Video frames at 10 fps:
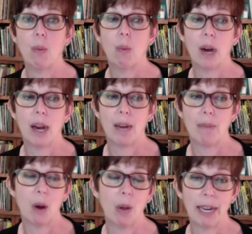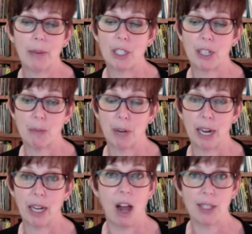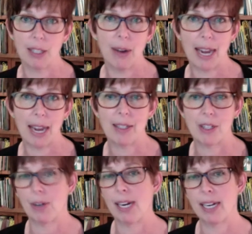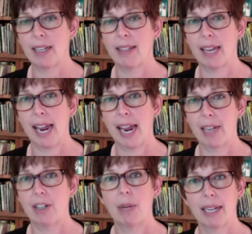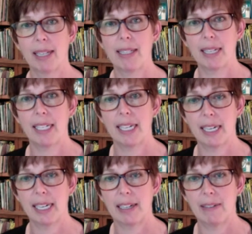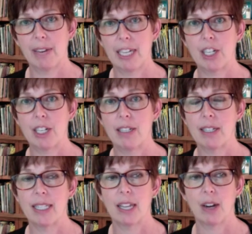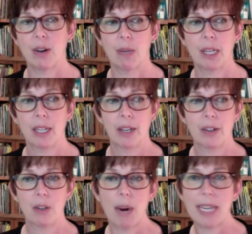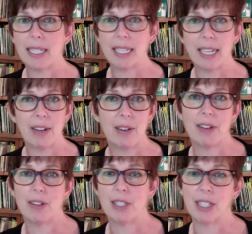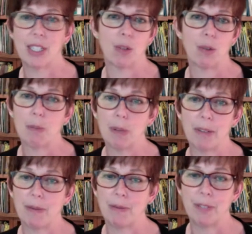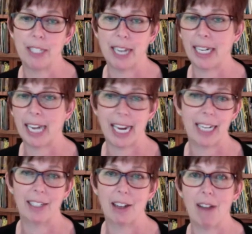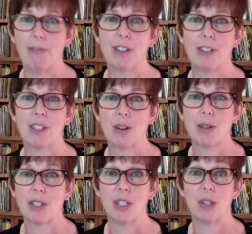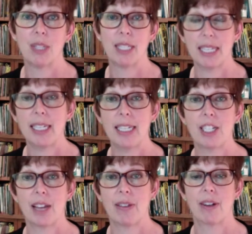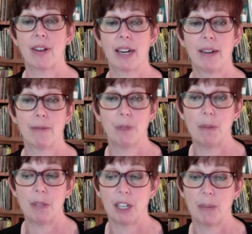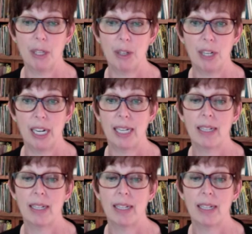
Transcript: Whole Language Umbrella also has a strand at the annual NCTE convention. So twice a year, there's this group of dedicated conference goers who see each other and have formed a community.